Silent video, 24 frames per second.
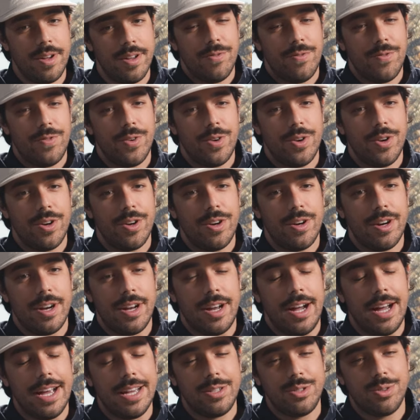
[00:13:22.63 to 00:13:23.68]
For
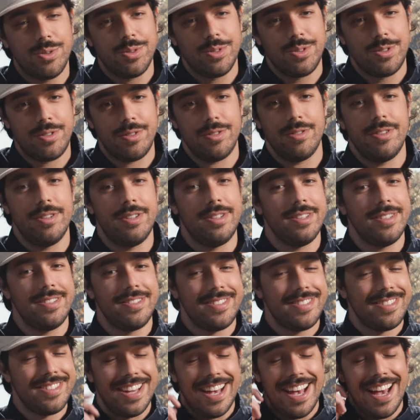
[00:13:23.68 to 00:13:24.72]
high school
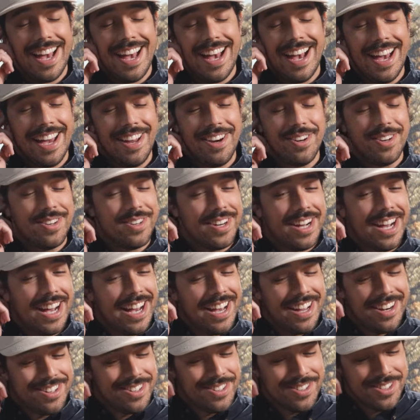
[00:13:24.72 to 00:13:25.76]
students, I
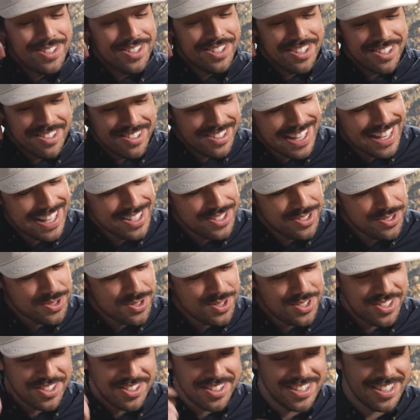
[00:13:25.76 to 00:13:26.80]
don't know. High school
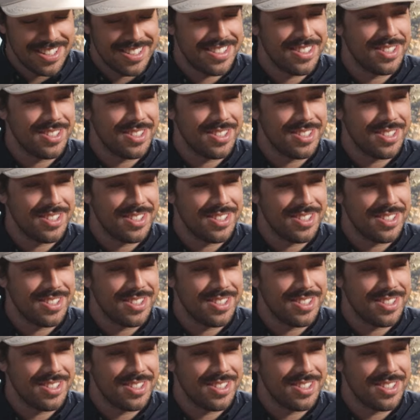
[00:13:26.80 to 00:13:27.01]
students.